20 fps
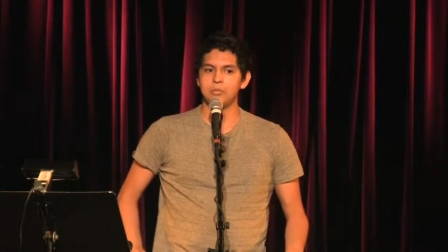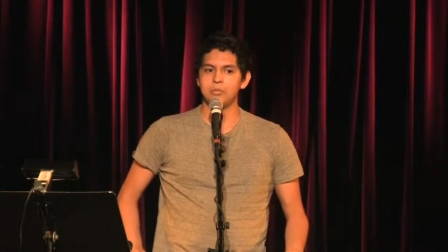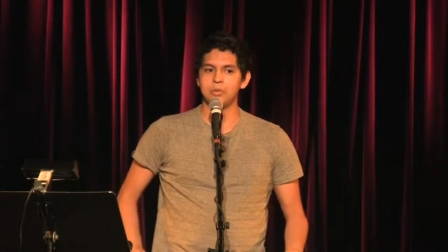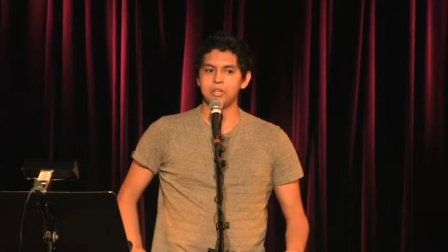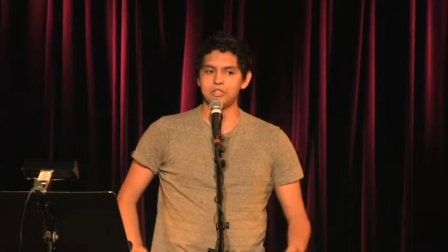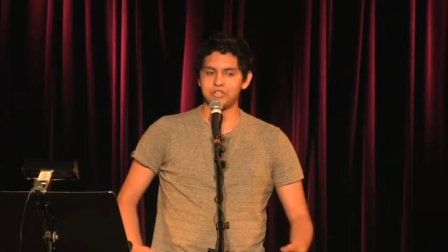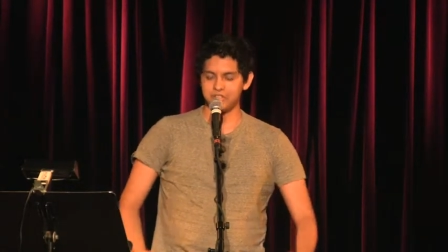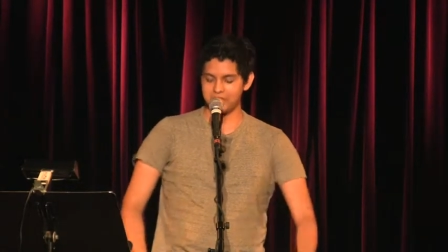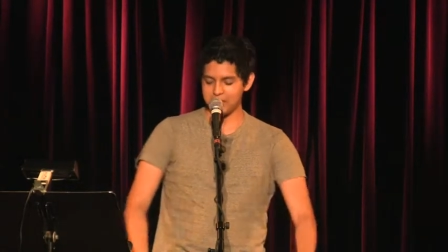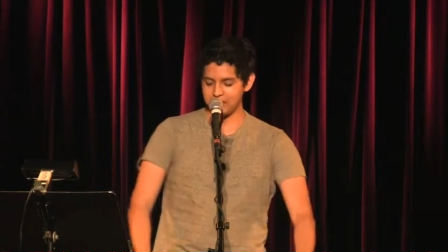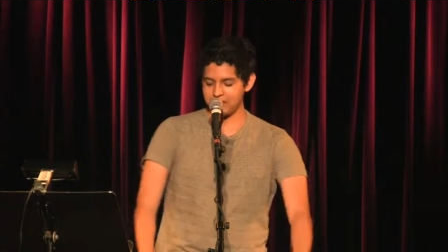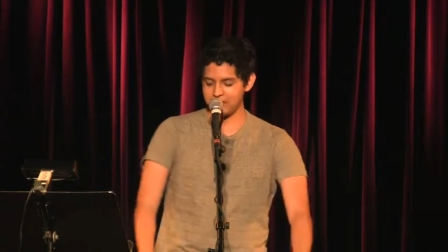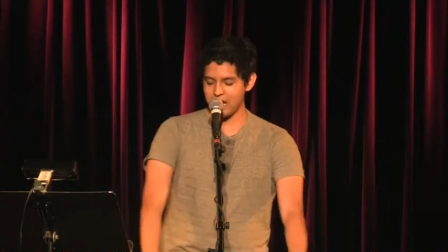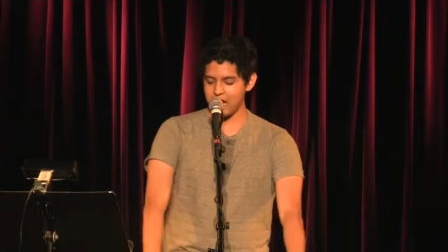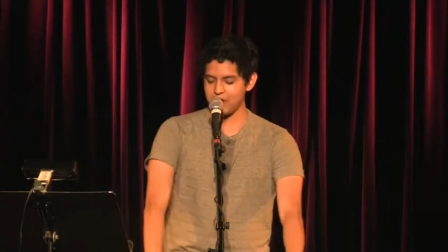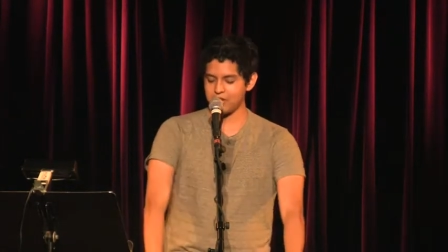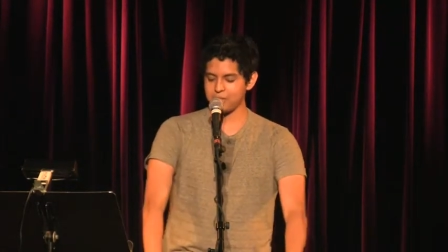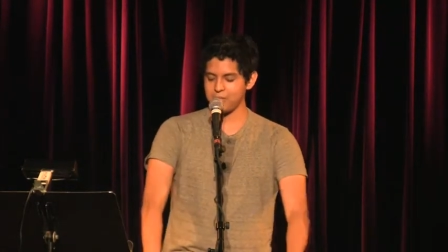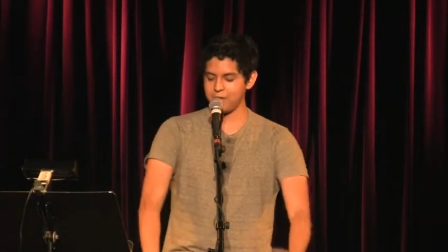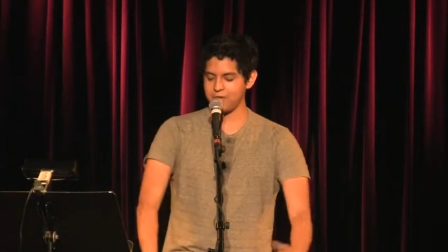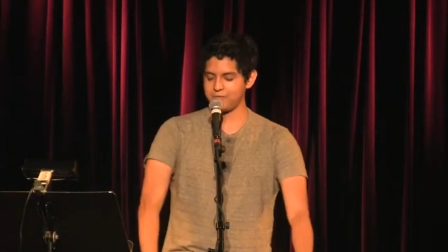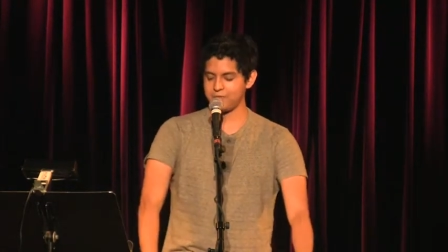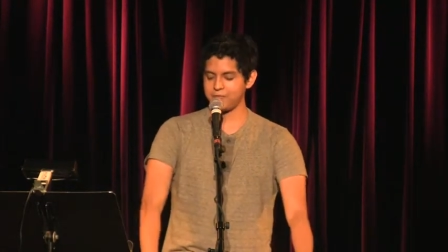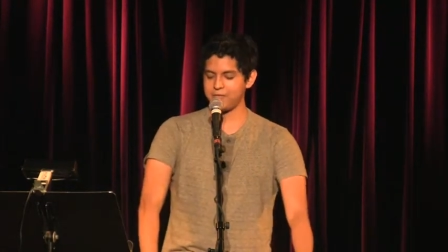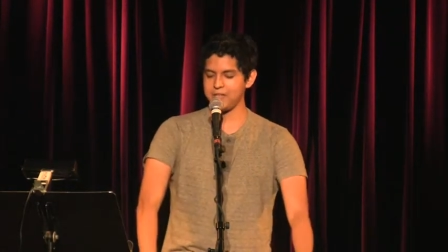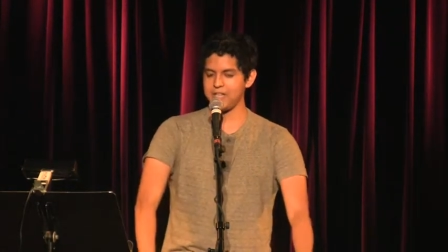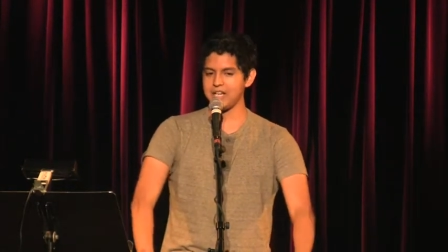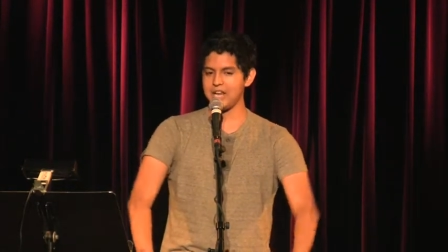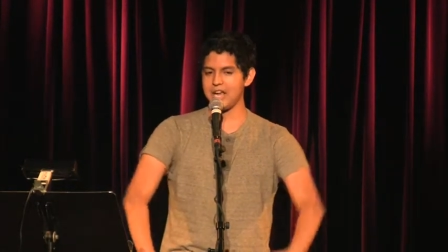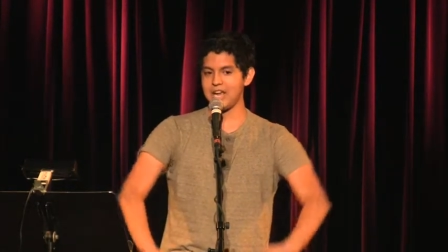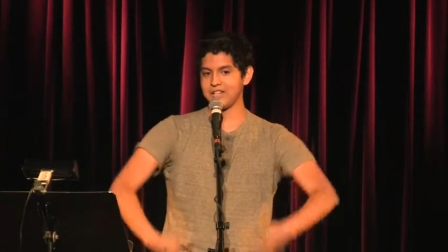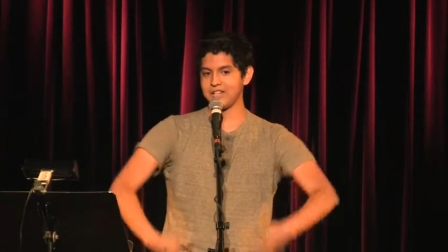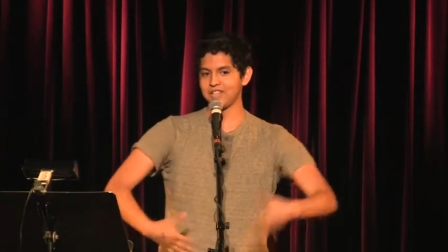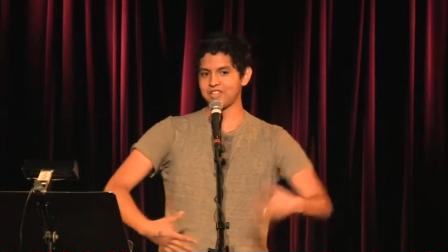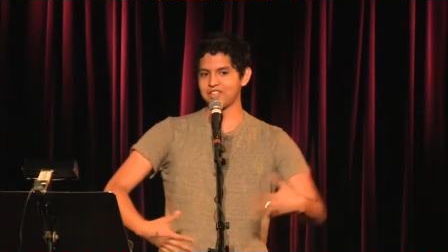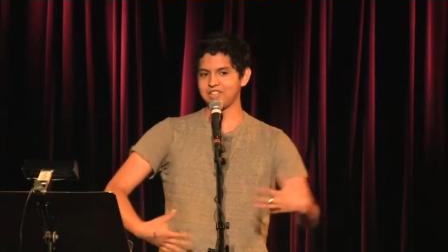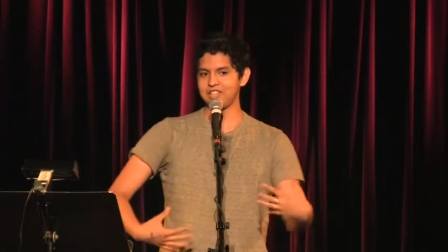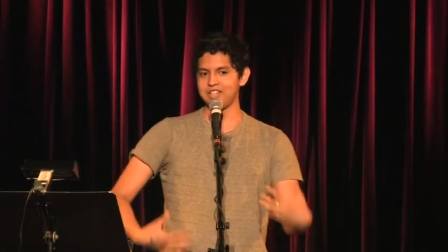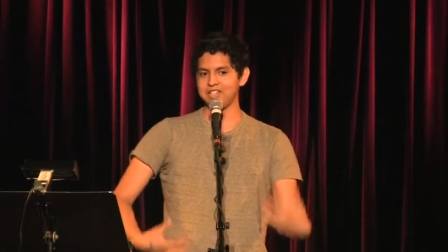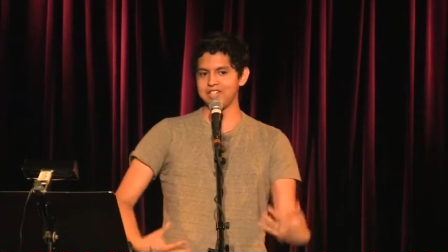but to get down to my feet, I had to
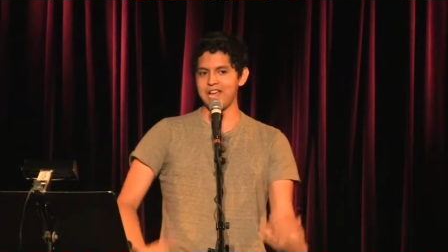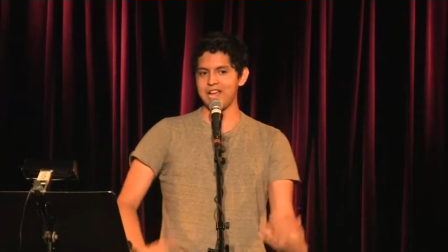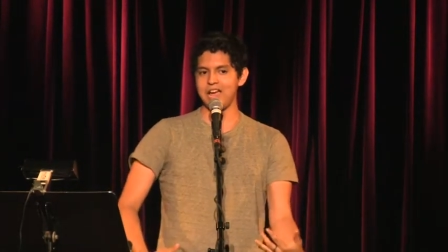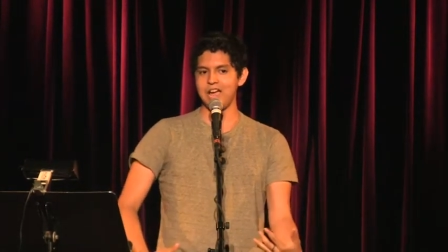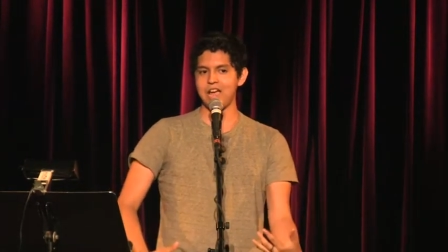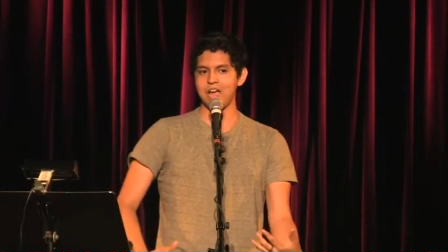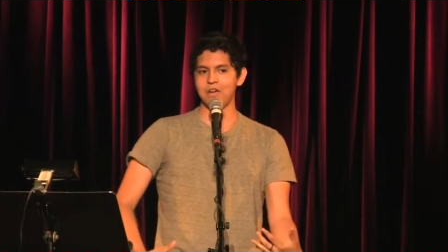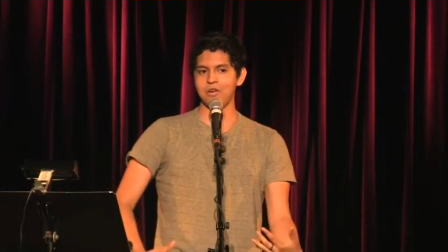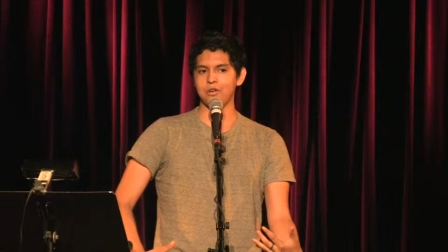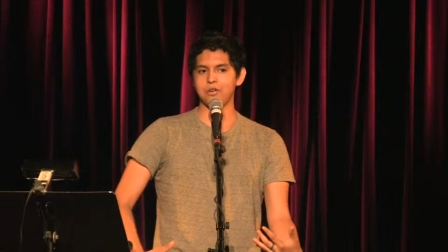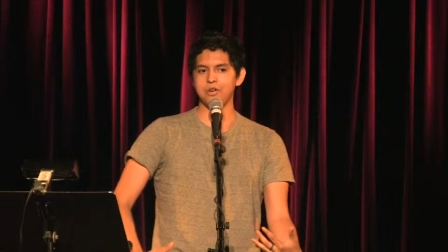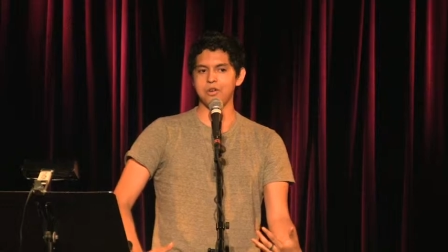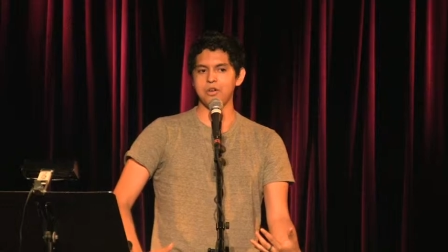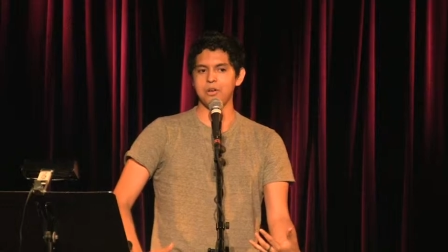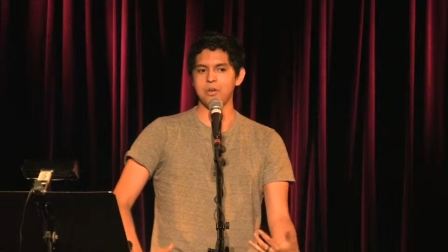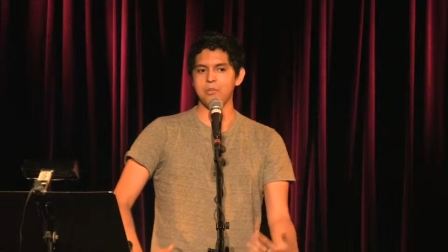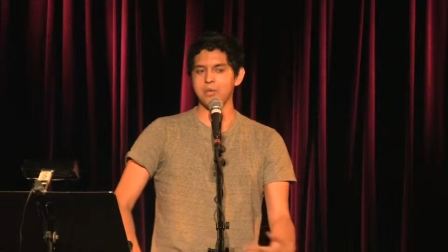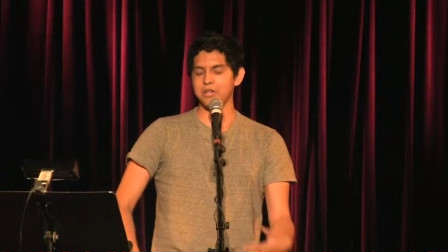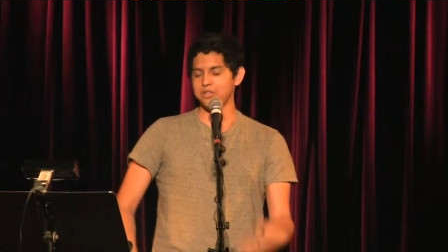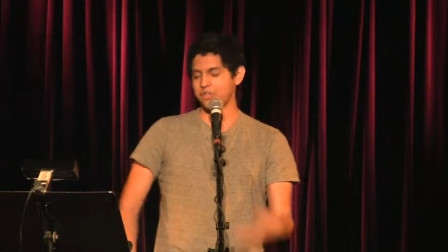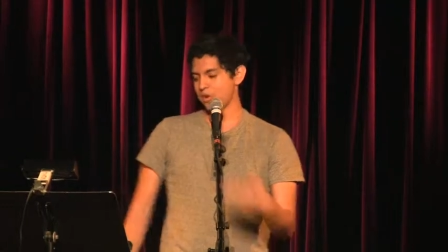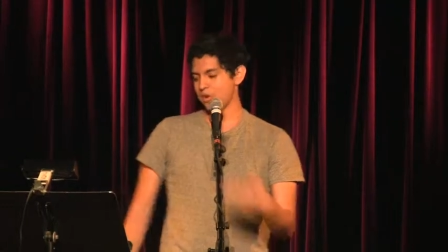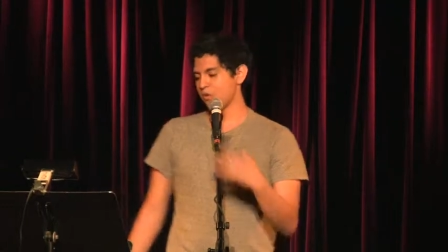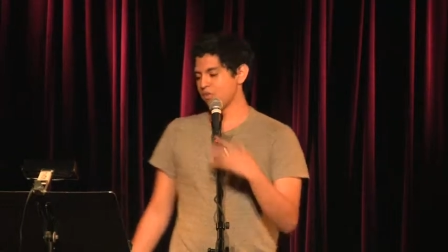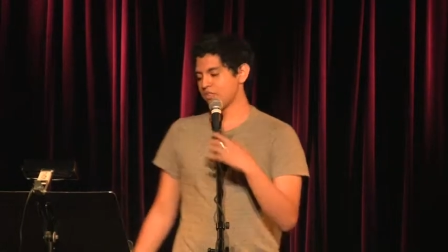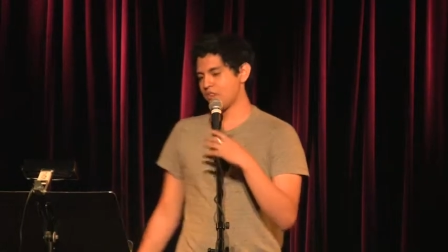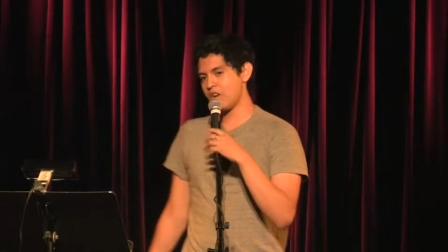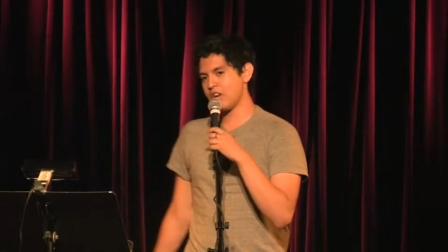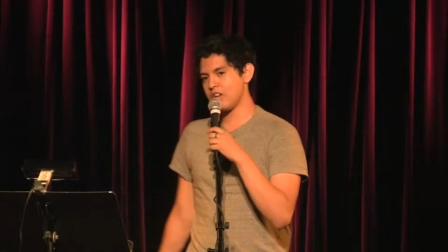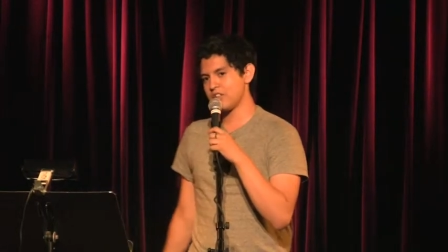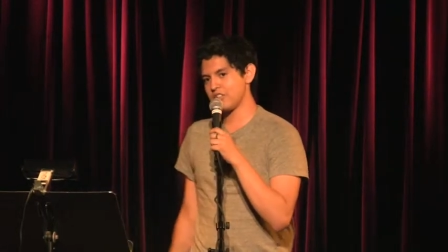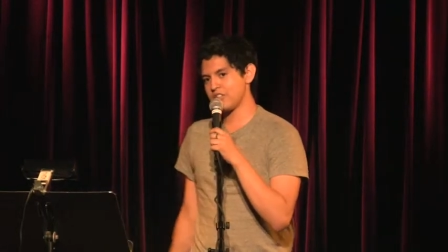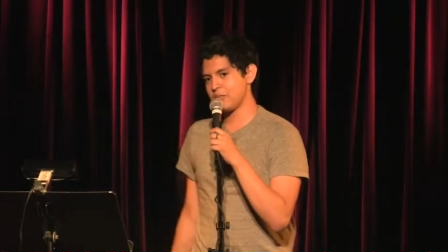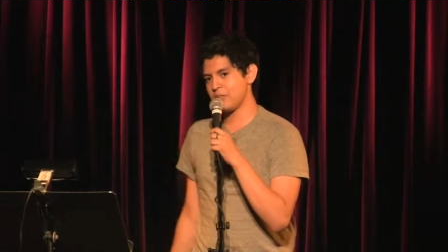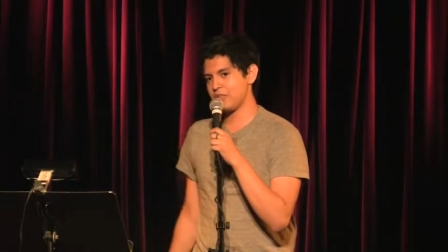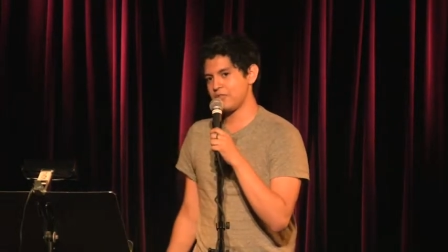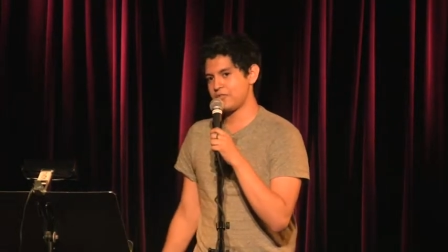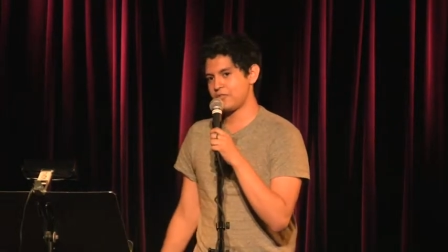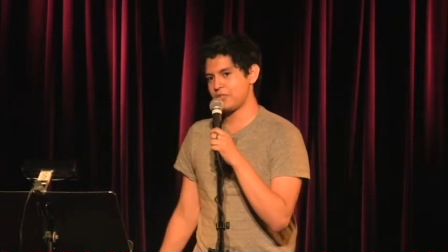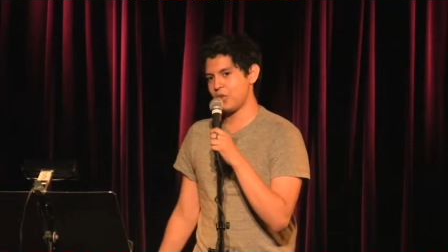sit down, but there was already
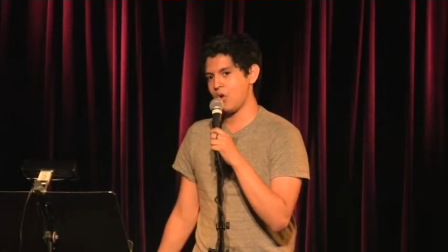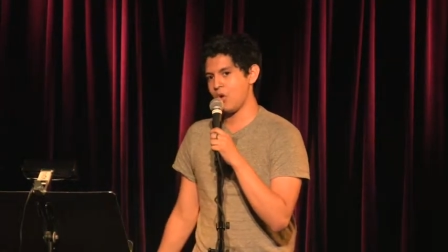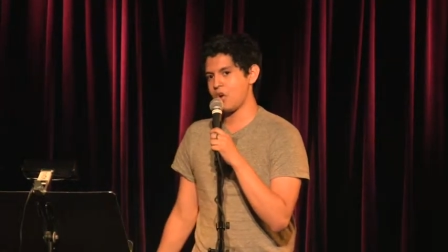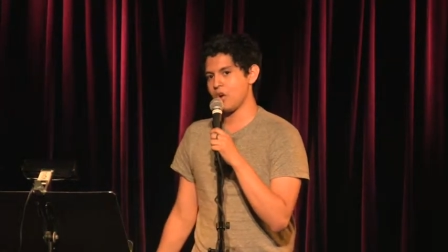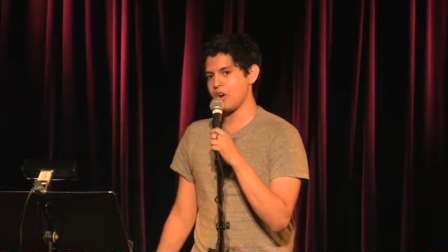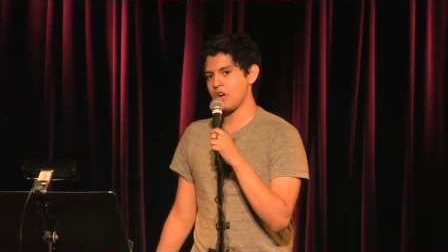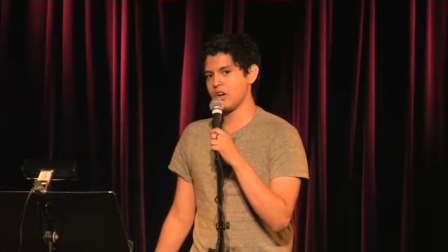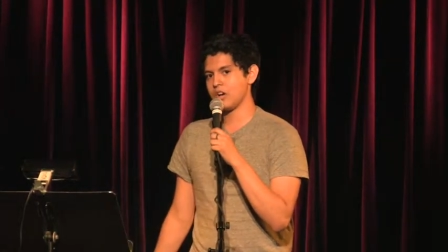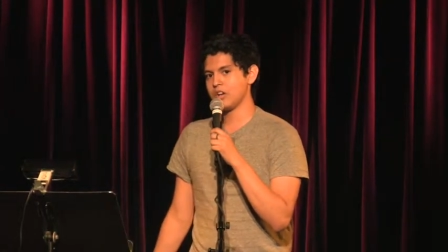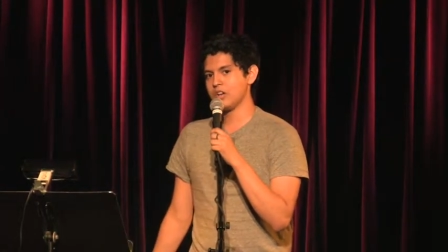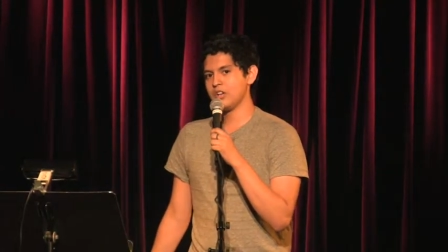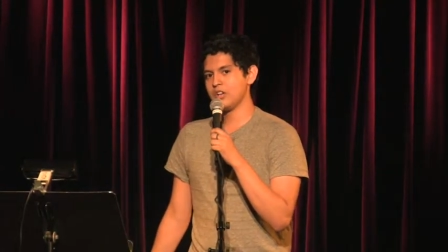some on the floor,